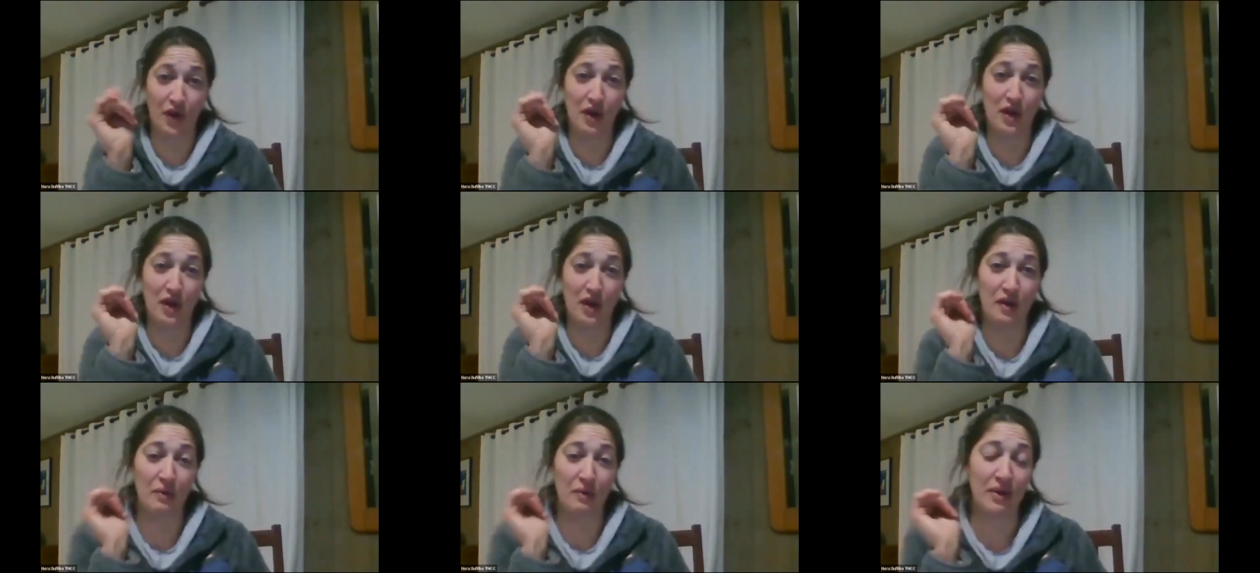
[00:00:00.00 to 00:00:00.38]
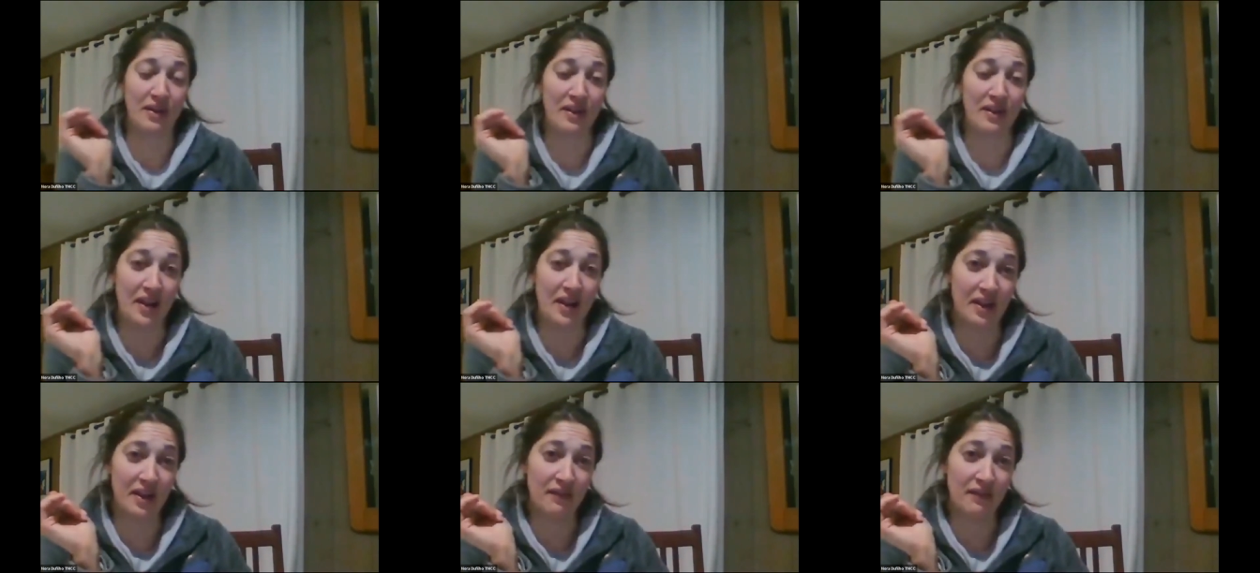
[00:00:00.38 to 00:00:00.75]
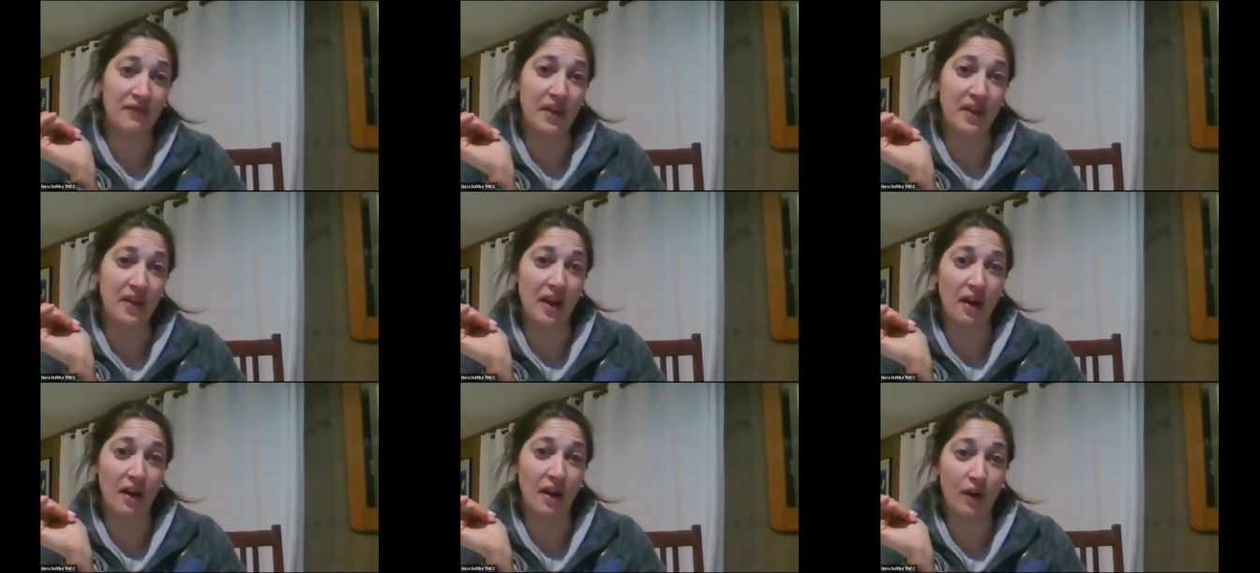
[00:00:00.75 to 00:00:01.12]
for you, and then
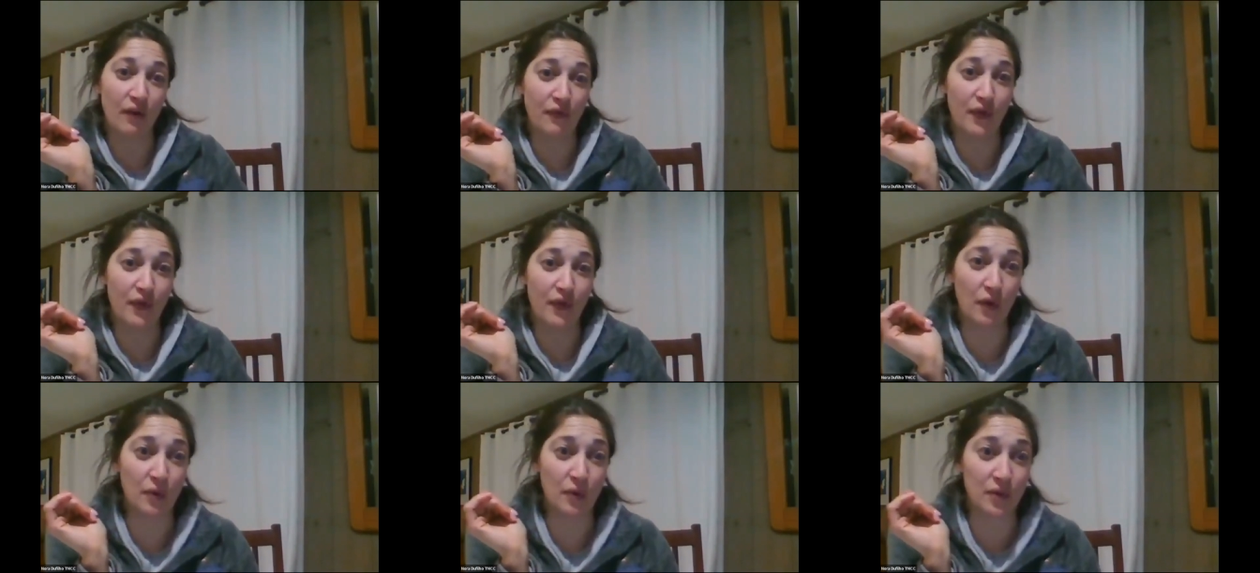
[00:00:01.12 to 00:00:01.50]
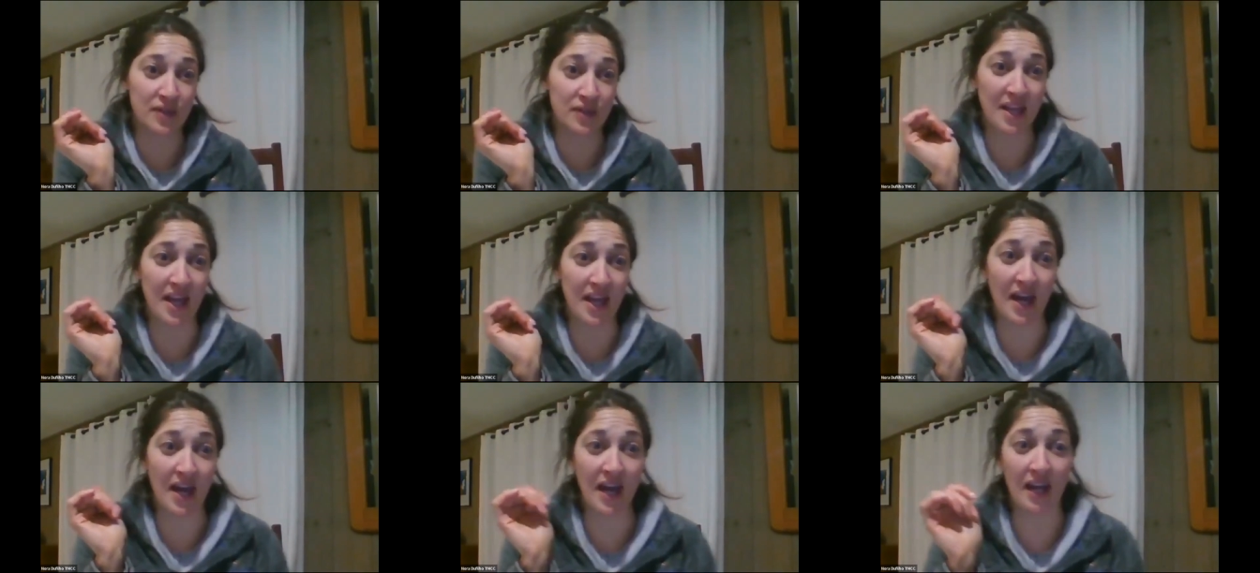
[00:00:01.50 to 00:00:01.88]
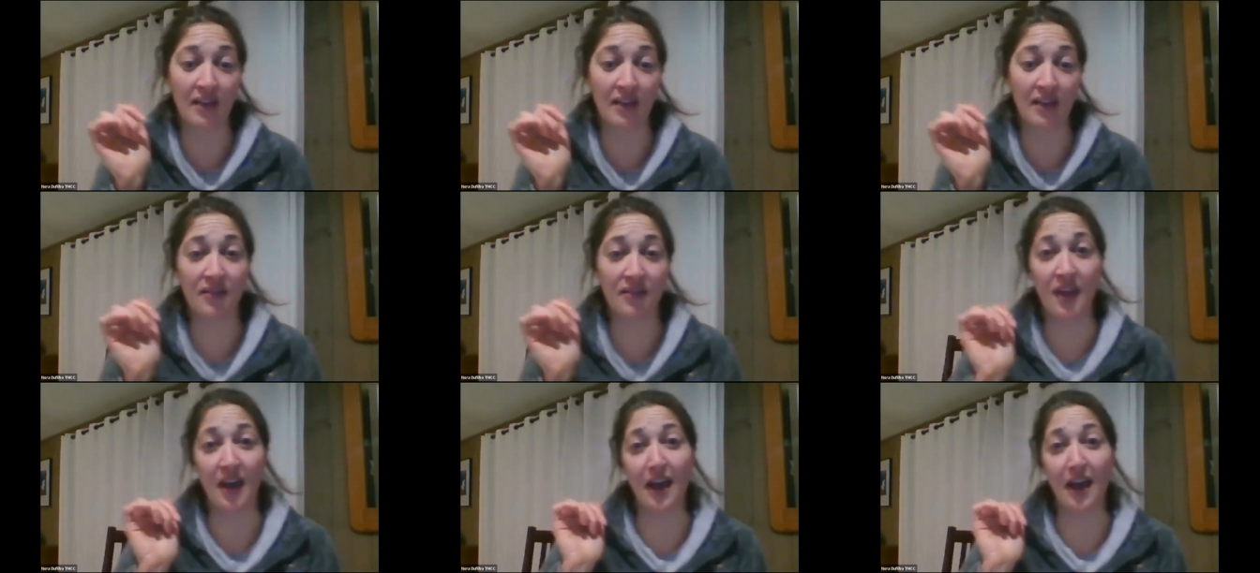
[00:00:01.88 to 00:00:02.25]
if there are folks
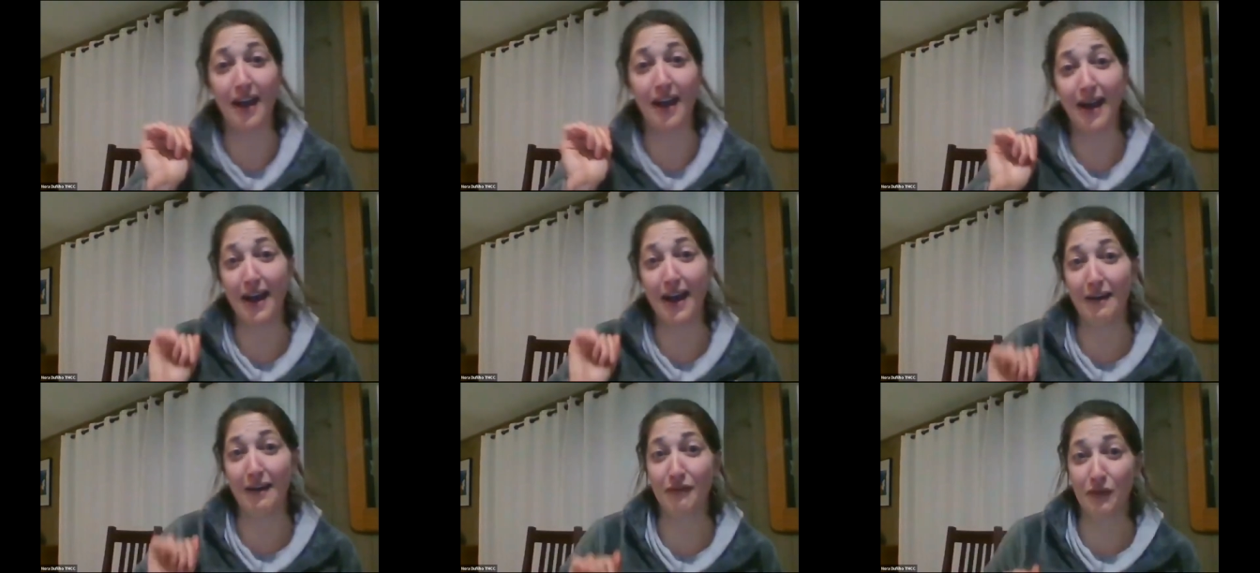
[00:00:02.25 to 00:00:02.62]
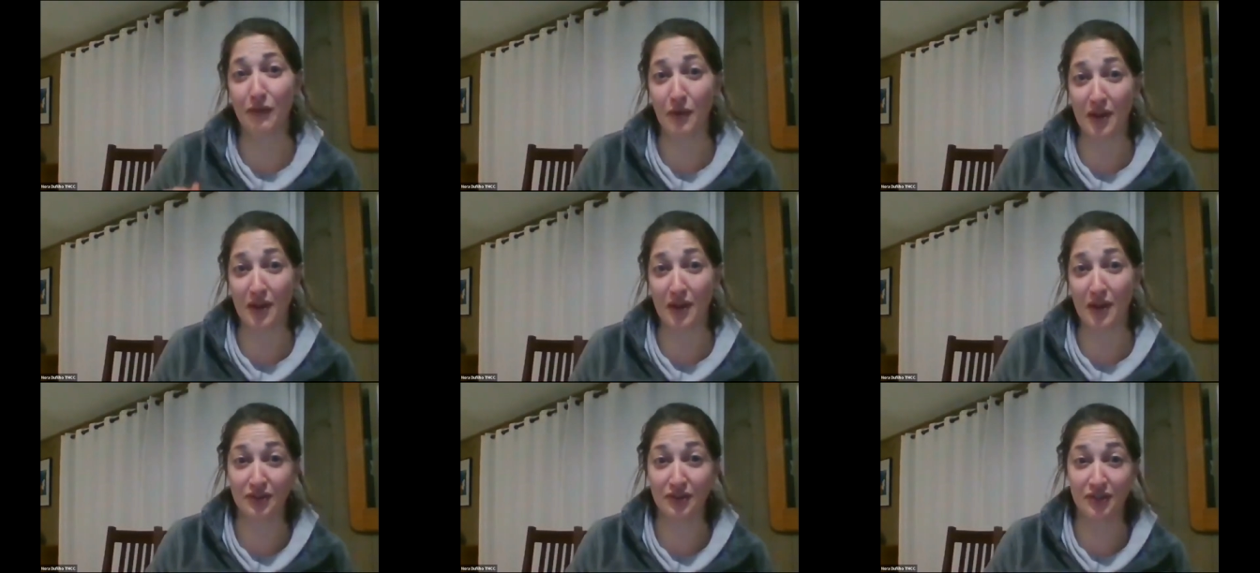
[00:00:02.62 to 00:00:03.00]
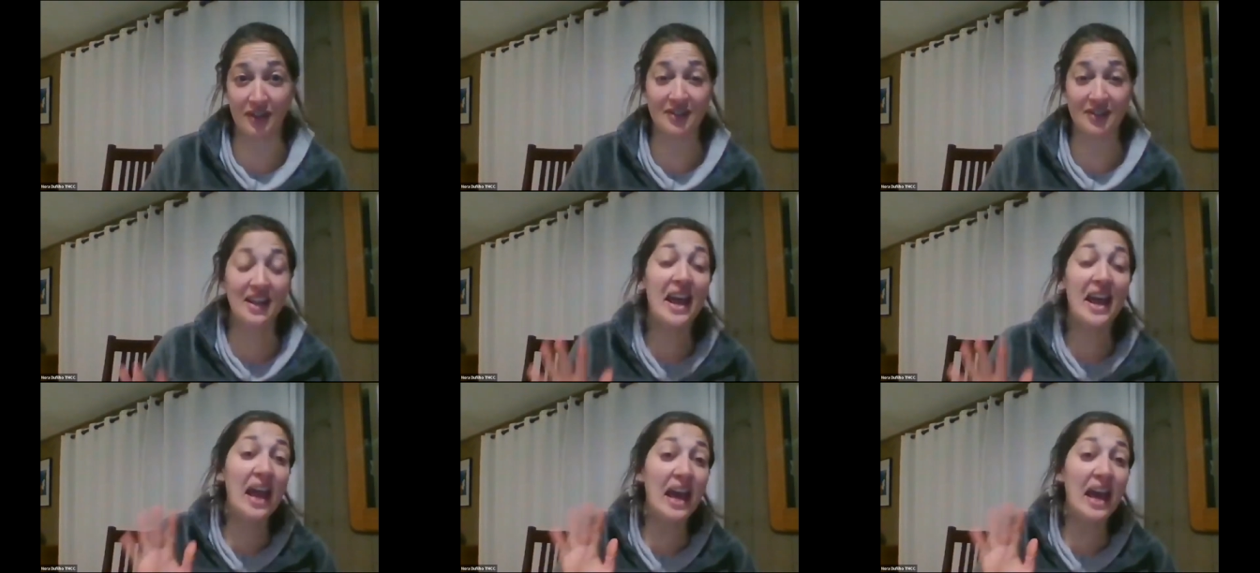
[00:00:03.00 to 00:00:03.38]
that that have questions,